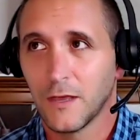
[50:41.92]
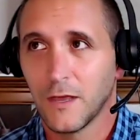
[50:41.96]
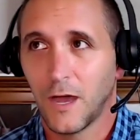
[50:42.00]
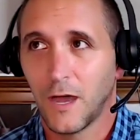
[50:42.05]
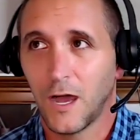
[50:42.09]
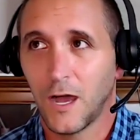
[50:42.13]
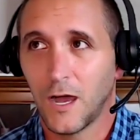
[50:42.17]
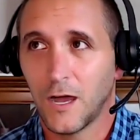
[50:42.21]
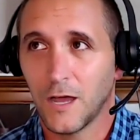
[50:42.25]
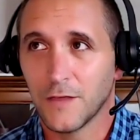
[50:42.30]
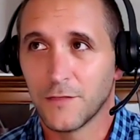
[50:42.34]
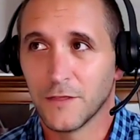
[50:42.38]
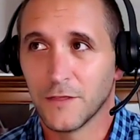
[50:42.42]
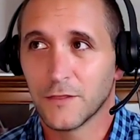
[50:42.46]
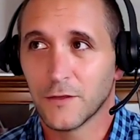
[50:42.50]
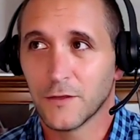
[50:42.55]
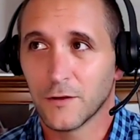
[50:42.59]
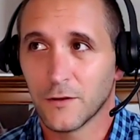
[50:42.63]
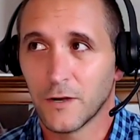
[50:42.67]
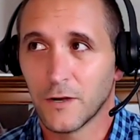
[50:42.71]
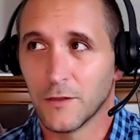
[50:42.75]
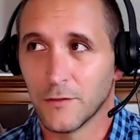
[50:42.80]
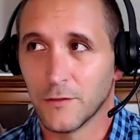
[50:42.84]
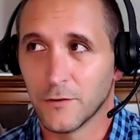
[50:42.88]
I think
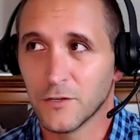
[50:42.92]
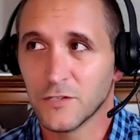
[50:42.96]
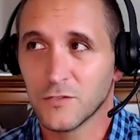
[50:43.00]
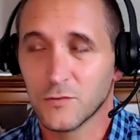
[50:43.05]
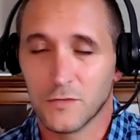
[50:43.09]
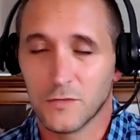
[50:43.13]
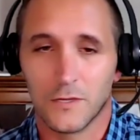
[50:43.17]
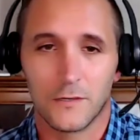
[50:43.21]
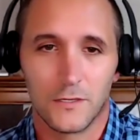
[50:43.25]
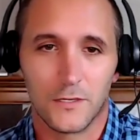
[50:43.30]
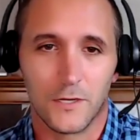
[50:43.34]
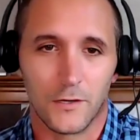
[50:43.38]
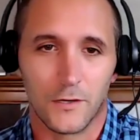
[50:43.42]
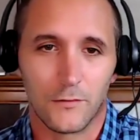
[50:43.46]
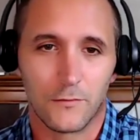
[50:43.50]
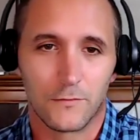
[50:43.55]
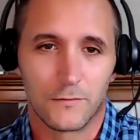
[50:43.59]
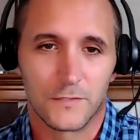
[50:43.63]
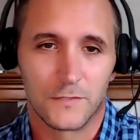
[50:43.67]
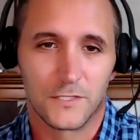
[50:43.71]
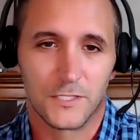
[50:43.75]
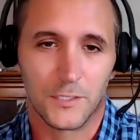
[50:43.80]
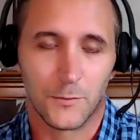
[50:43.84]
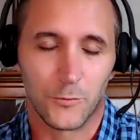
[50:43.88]
there are others that,
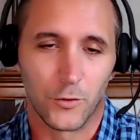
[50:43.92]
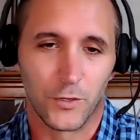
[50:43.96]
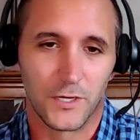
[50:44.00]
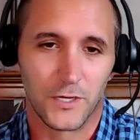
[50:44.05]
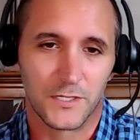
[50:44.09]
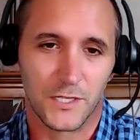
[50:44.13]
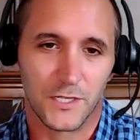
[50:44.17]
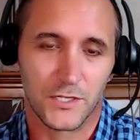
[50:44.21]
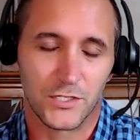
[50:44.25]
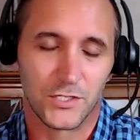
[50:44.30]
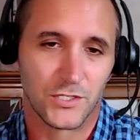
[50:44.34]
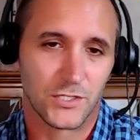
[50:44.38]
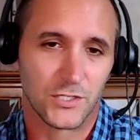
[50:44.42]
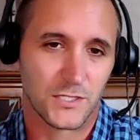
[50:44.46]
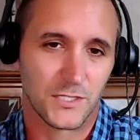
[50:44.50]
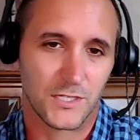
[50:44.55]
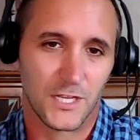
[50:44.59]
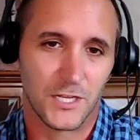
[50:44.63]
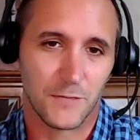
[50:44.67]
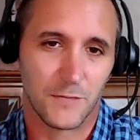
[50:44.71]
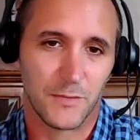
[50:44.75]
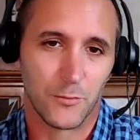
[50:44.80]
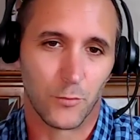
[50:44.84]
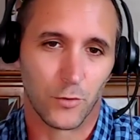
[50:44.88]
some organizations just
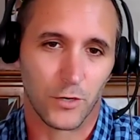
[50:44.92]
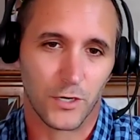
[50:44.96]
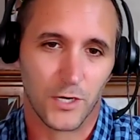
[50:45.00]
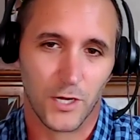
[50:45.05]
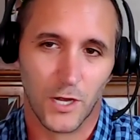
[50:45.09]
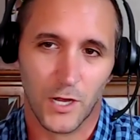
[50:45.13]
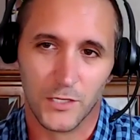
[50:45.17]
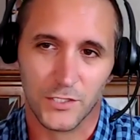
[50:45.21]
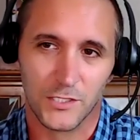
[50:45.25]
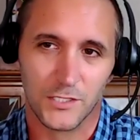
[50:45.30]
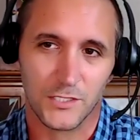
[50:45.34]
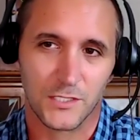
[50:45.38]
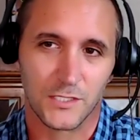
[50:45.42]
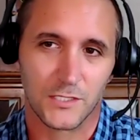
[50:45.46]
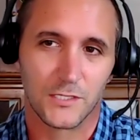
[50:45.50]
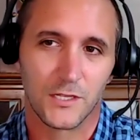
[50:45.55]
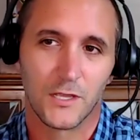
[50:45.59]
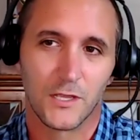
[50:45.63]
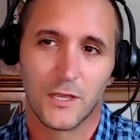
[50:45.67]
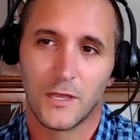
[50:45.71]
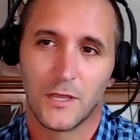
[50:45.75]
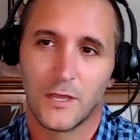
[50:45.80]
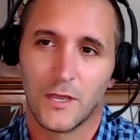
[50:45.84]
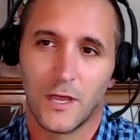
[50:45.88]
tend to be more cautious.